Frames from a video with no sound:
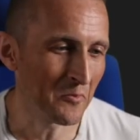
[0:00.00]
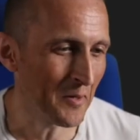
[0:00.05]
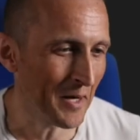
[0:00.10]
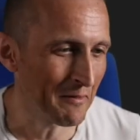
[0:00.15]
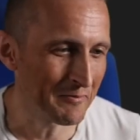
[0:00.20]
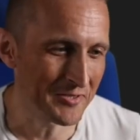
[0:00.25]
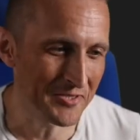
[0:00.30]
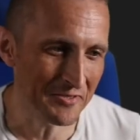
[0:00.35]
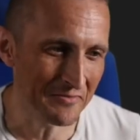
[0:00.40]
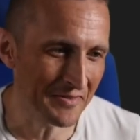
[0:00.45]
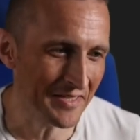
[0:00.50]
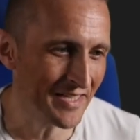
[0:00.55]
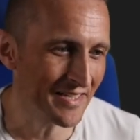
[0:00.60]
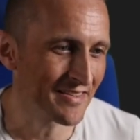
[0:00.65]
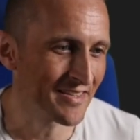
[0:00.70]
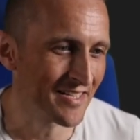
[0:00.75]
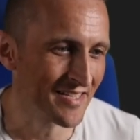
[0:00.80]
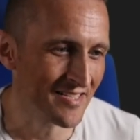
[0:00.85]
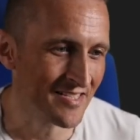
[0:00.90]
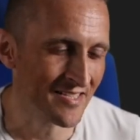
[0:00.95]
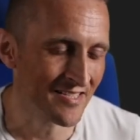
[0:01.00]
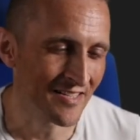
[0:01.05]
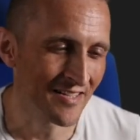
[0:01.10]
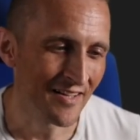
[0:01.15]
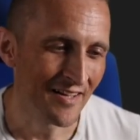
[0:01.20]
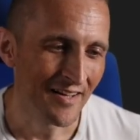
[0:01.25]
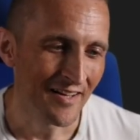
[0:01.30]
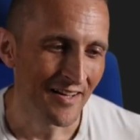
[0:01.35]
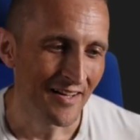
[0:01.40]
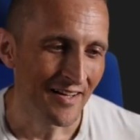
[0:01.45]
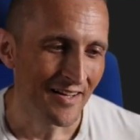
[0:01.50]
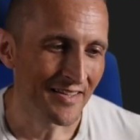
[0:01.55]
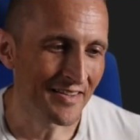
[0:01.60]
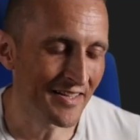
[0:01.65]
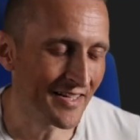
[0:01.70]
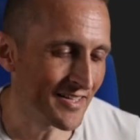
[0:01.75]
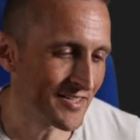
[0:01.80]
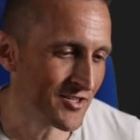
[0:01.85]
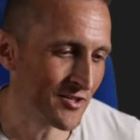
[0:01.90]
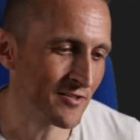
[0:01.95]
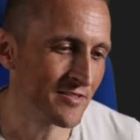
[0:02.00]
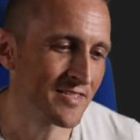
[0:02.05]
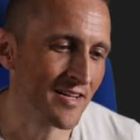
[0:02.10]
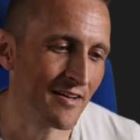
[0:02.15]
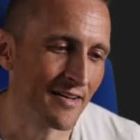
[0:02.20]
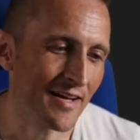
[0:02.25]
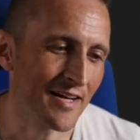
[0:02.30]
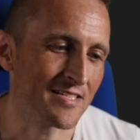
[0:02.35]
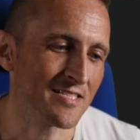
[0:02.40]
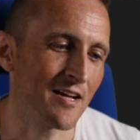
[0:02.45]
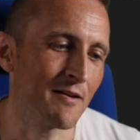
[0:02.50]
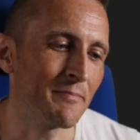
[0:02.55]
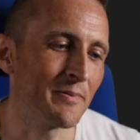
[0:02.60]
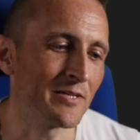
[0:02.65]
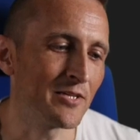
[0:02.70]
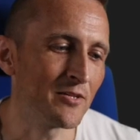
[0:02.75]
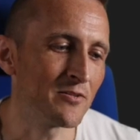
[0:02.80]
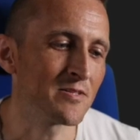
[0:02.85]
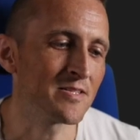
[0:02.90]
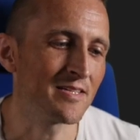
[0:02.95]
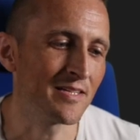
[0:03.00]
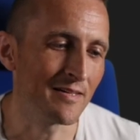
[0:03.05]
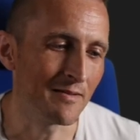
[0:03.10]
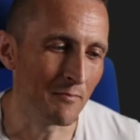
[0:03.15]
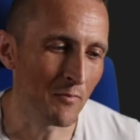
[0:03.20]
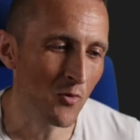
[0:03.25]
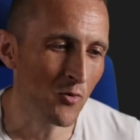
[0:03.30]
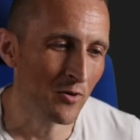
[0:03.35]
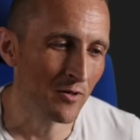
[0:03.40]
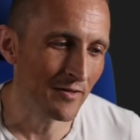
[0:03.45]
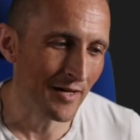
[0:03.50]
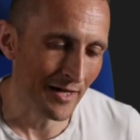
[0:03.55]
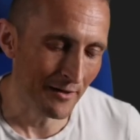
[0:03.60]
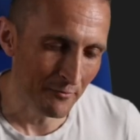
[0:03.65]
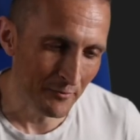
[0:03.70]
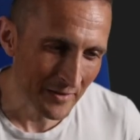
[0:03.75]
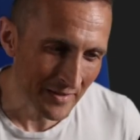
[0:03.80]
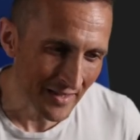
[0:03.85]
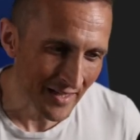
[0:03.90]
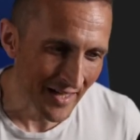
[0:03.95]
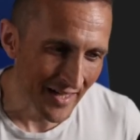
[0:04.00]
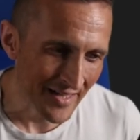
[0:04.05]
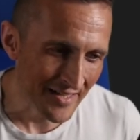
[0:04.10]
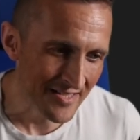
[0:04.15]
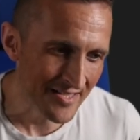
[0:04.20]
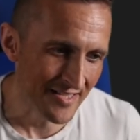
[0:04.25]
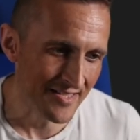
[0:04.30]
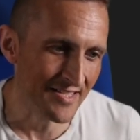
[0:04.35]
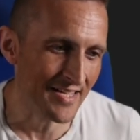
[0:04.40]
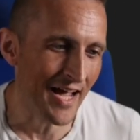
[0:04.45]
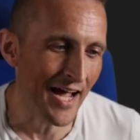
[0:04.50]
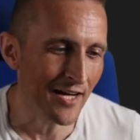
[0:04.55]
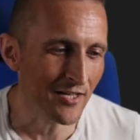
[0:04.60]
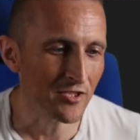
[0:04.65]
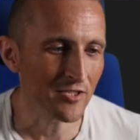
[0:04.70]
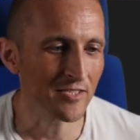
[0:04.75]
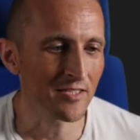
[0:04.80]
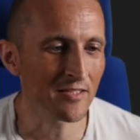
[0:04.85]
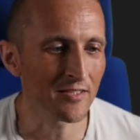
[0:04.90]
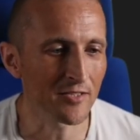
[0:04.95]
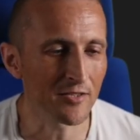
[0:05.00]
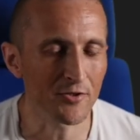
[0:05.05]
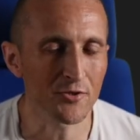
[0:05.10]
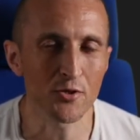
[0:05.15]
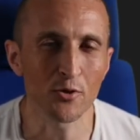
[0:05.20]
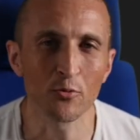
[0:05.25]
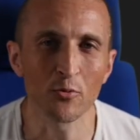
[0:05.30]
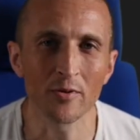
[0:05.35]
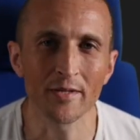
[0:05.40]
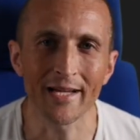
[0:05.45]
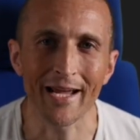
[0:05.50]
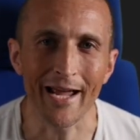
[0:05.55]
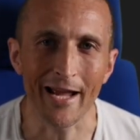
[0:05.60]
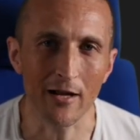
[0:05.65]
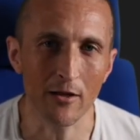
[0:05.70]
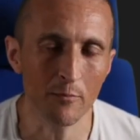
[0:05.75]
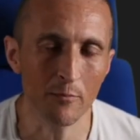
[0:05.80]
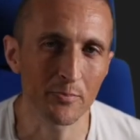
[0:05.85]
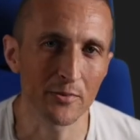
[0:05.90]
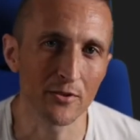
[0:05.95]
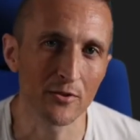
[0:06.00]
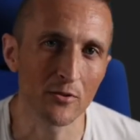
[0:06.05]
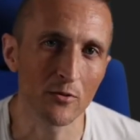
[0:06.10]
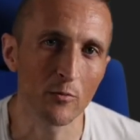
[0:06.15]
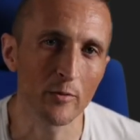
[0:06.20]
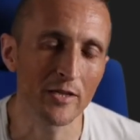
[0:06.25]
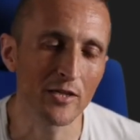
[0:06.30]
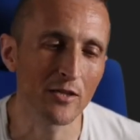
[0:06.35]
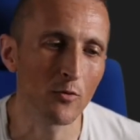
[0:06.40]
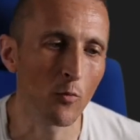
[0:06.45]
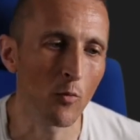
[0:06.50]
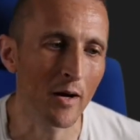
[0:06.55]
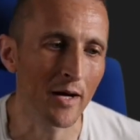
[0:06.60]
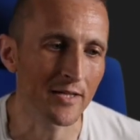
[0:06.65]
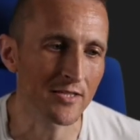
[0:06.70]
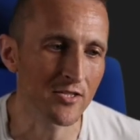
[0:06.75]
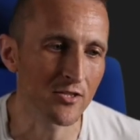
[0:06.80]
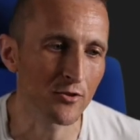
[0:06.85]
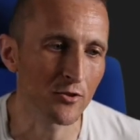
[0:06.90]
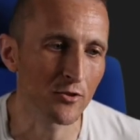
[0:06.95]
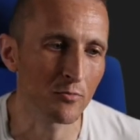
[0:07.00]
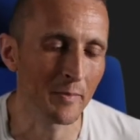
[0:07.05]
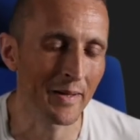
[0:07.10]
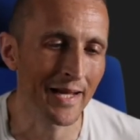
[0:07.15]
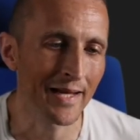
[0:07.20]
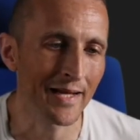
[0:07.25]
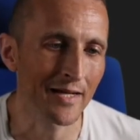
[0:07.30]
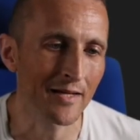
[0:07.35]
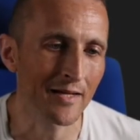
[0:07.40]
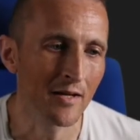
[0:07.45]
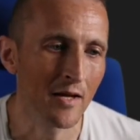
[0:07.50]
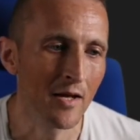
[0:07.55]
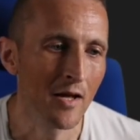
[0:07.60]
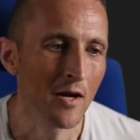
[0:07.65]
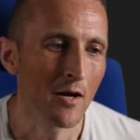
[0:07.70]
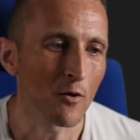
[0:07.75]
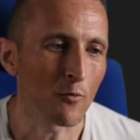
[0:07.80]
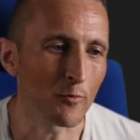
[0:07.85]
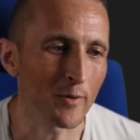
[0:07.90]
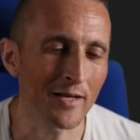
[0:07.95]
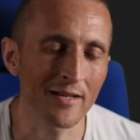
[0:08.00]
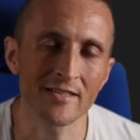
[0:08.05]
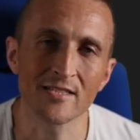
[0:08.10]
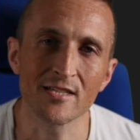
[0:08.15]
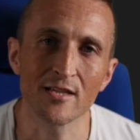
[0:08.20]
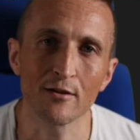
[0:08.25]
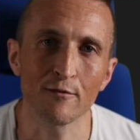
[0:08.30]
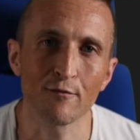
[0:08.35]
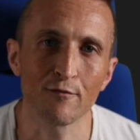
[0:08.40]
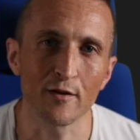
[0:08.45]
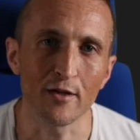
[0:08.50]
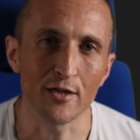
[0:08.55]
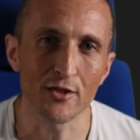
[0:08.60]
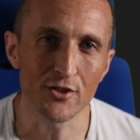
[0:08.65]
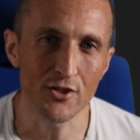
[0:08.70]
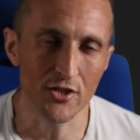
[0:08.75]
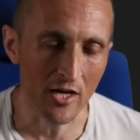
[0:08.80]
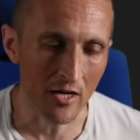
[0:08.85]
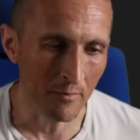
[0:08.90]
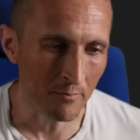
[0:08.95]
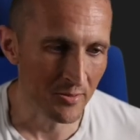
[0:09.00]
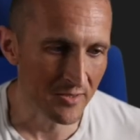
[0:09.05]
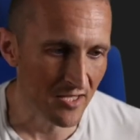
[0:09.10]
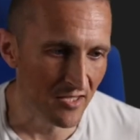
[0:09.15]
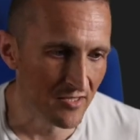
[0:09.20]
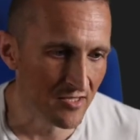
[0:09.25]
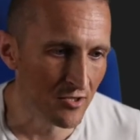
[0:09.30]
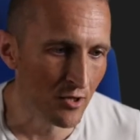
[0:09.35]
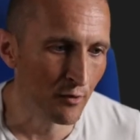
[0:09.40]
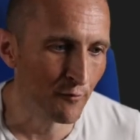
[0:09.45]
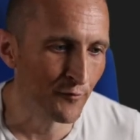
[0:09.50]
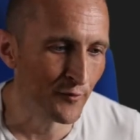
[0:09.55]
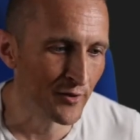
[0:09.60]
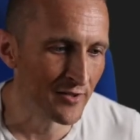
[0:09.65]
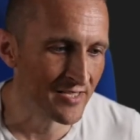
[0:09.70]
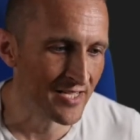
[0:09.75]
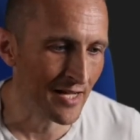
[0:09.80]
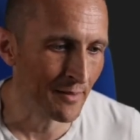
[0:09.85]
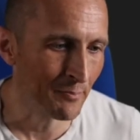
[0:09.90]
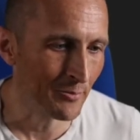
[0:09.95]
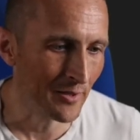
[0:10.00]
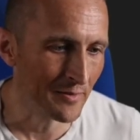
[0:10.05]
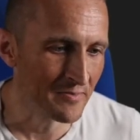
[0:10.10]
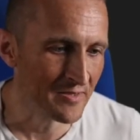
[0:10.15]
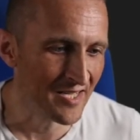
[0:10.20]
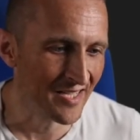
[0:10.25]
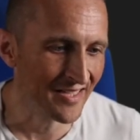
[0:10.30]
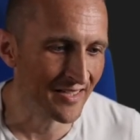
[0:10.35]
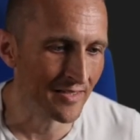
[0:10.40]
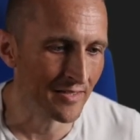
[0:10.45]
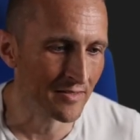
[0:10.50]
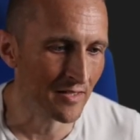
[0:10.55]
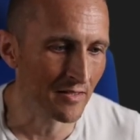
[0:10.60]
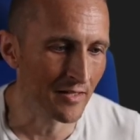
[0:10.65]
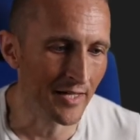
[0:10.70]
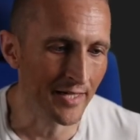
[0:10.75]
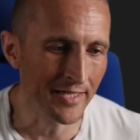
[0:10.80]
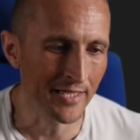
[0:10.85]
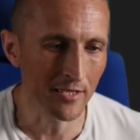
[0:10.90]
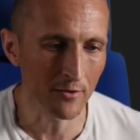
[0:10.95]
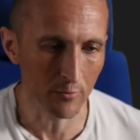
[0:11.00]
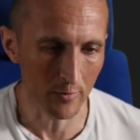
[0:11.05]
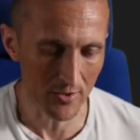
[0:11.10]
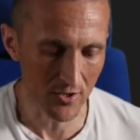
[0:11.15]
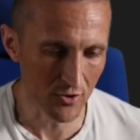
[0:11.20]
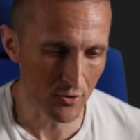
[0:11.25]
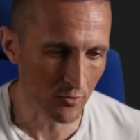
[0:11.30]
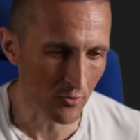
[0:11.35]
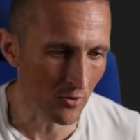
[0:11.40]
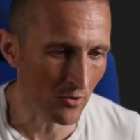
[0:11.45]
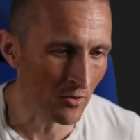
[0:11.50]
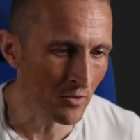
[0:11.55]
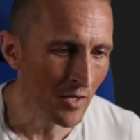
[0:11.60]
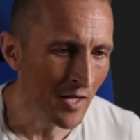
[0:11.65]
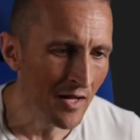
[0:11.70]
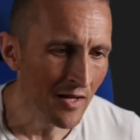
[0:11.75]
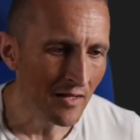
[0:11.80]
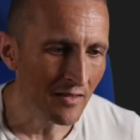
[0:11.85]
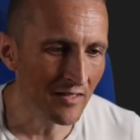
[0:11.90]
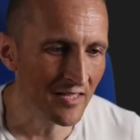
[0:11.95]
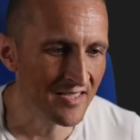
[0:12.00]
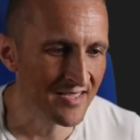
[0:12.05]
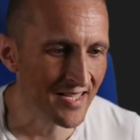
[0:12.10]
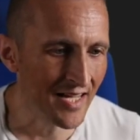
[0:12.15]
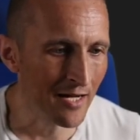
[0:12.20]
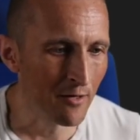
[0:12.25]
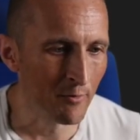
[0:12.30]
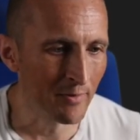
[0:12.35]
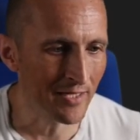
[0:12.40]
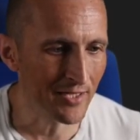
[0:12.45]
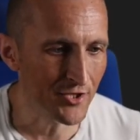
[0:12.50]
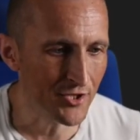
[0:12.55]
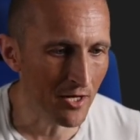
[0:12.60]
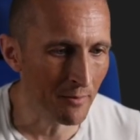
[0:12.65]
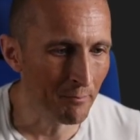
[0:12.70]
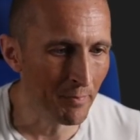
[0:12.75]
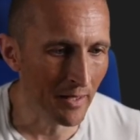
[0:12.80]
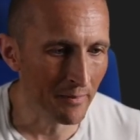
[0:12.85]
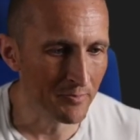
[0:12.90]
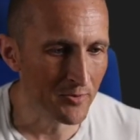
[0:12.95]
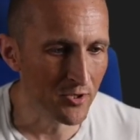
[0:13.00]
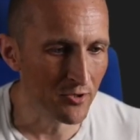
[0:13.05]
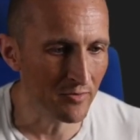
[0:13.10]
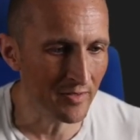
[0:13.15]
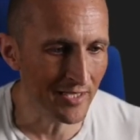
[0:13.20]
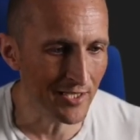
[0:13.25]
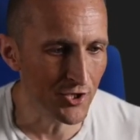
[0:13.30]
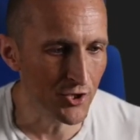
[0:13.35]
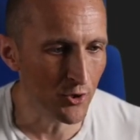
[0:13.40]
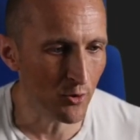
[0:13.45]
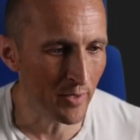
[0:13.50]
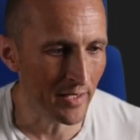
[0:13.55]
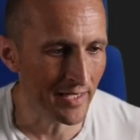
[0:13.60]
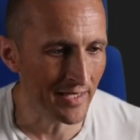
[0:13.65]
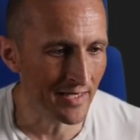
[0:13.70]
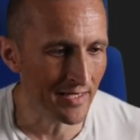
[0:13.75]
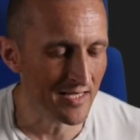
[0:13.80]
Why would you need this? And then it turns out as I've been using it more, I realized it's actually a little tool to help you when you want to make relative jumps. So, for example, I'm sitting on the line here with scroll. Let's say I want to jump up to the join